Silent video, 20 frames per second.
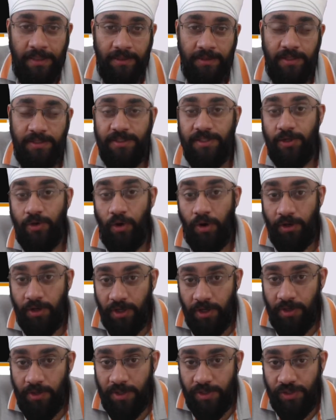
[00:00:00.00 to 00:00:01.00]
This is a
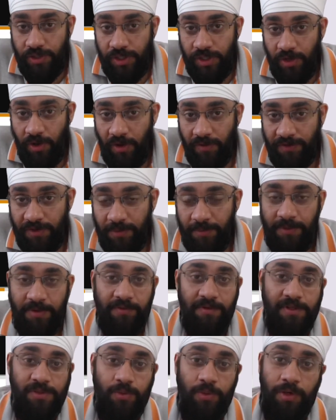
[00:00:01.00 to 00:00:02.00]
continuation of the
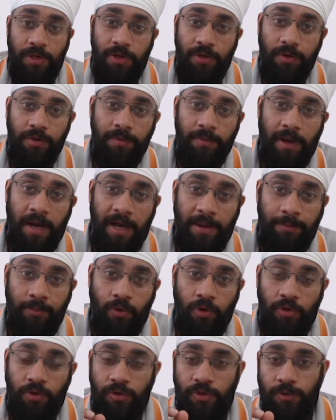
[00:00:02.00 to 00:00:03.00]
previous video. I'm
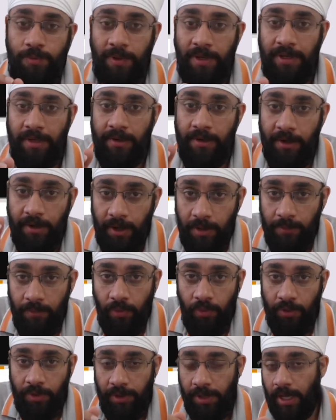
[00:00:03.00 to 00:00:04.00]
going to spend a little
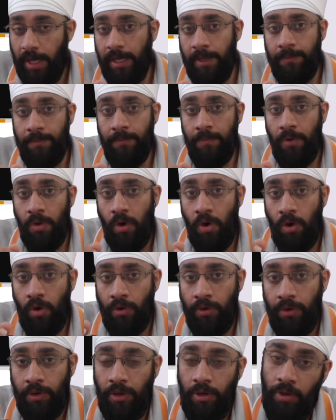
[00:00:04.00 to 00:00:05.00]
more time
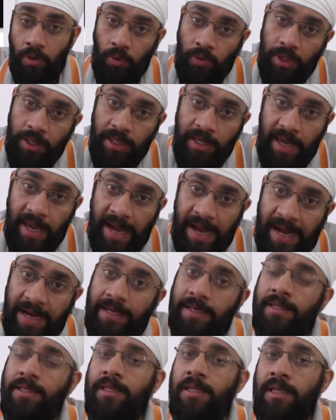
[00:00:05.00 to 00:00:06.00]
on looking
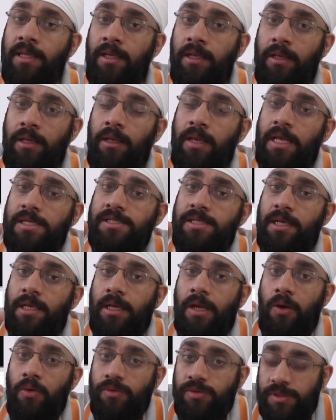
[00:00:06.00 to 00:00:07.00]
at the ledger
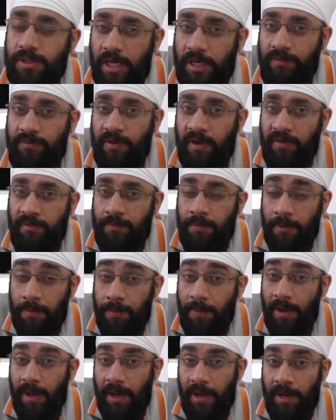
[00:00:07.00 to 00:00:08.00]
accounts that we have
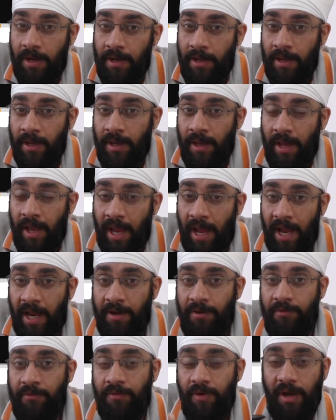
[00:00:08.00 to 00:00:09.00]
prepared
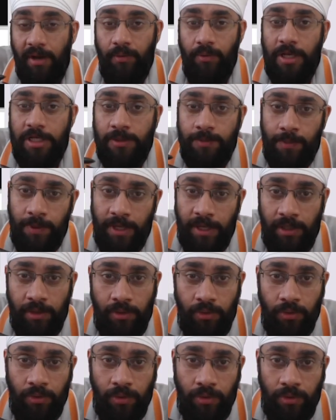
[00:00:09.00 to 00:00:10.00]
and try to
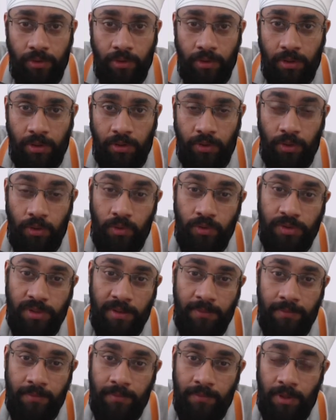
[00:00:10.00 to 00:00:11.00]
explain to, uh, to you
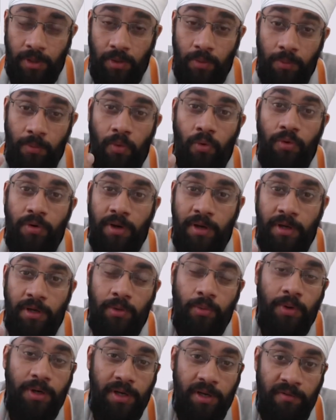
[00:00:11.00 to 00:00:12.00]
some you know more
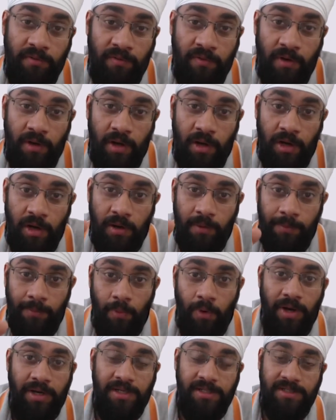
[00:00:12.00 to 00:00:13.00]
intuitive uh,
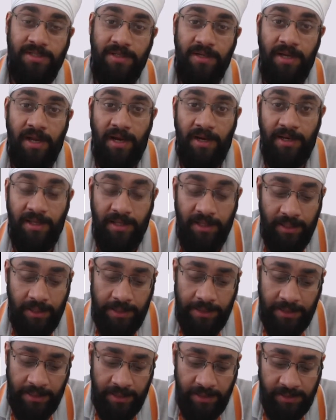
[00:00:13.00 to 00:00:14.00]
points regarding
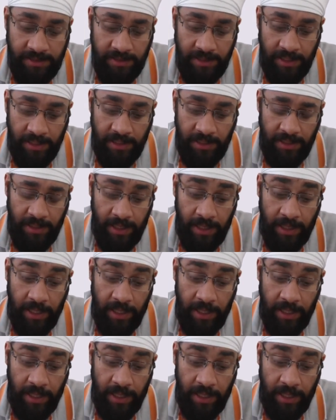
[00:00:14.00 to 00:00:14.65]
these uh,